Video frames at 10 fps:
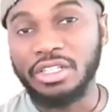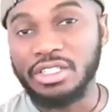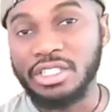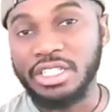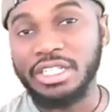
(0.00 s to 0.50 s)

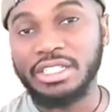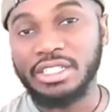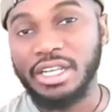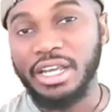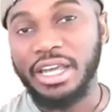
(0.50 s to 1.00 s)

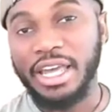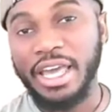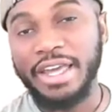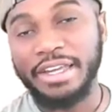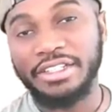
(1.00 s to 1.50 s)
seeks a
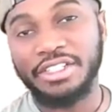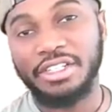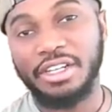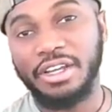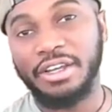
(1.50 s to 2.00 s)

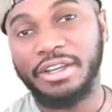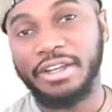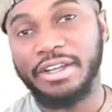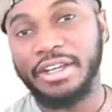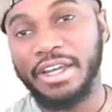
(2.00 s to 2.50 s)
hedge,
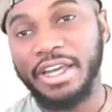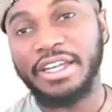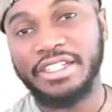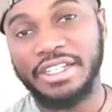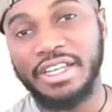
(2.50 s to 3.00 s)
a
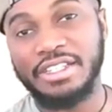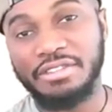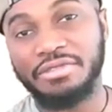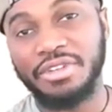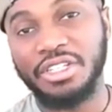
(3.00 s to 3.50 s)
hedge
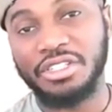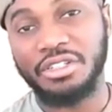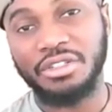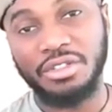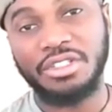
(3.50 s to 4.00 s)
against
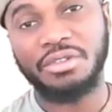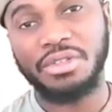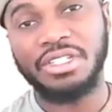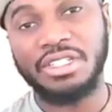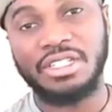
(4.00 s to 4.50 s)
inflation. Usually,
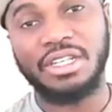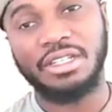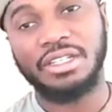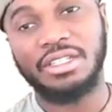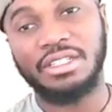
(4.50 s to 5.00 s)
real
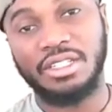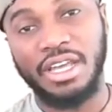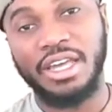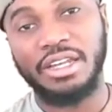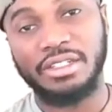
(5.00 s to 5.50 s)
estate is
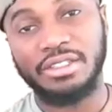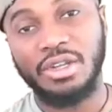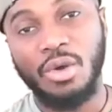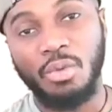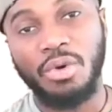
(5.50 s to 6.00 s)

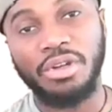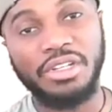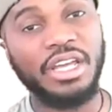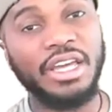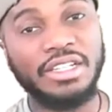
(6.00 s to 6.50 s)
one
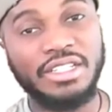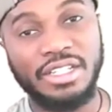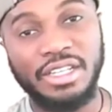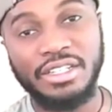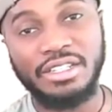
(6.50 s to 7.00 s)
of the hedges
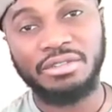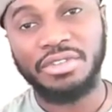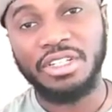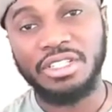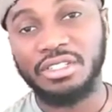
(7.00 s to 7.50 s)
against
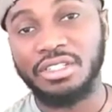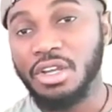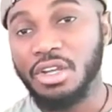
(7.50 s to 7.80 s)
inflation.